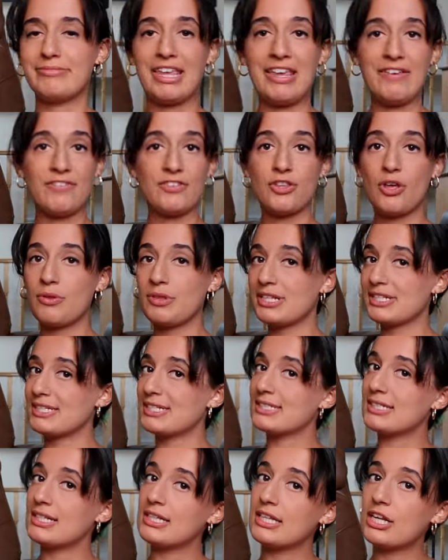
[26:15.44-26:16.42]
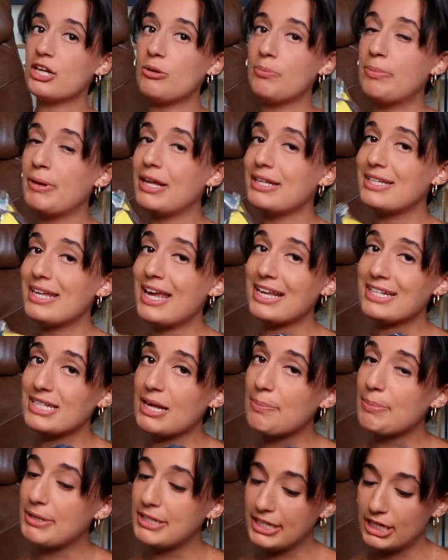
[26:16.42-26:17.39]
Even though this is a little bit, takes
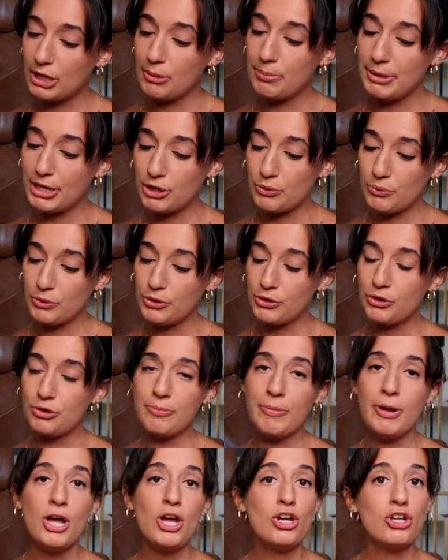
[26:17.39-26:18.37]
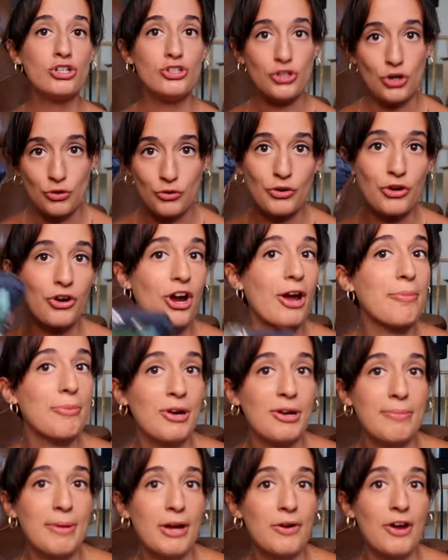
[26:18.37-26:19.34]
up a little bit of room, don't regret
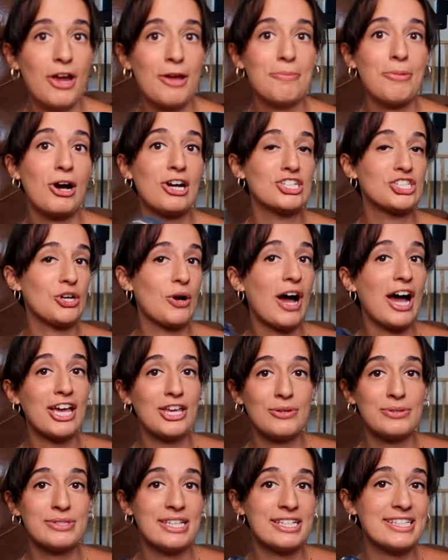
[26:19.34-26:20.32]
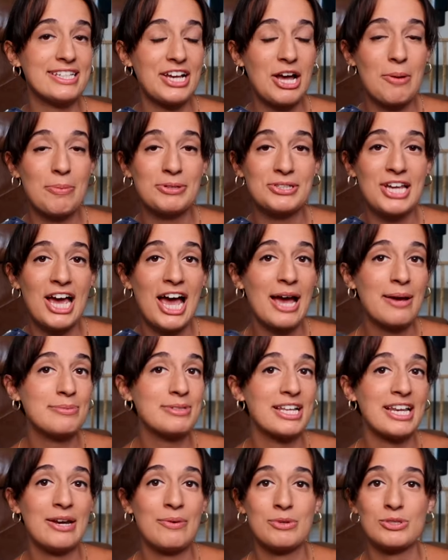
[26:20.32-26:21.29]
bringing my rain poncho. I used this a couple
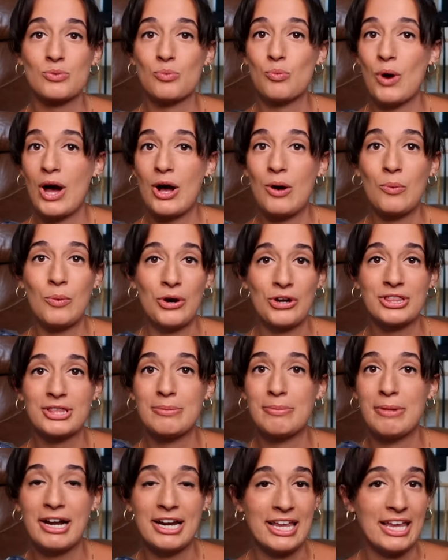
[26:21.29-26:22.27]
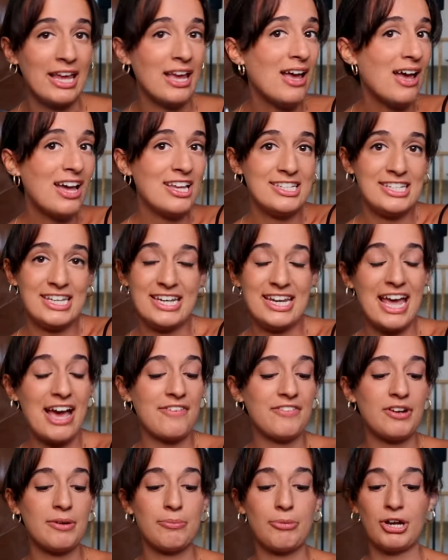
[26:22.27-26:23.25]
times and it was well worth the money. Didn't
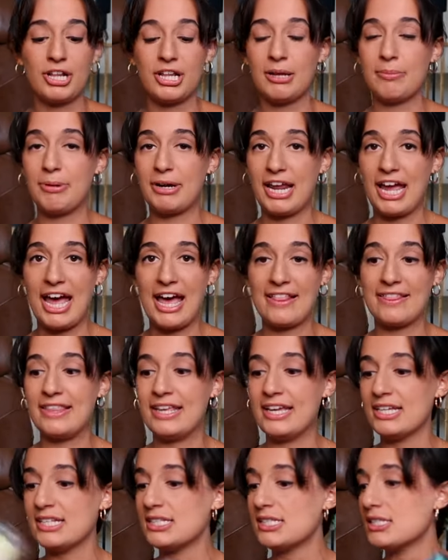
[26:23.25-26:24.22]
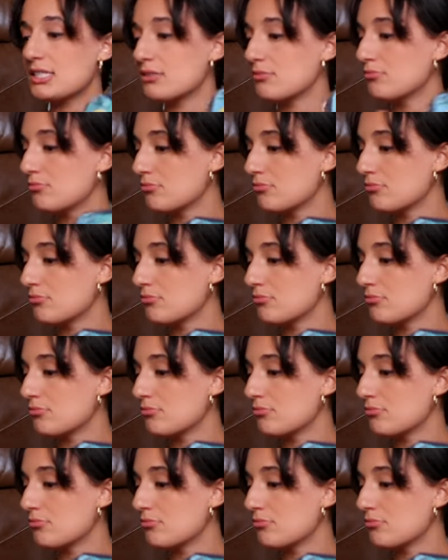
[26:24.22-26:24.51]
have an umbrella, but I had this.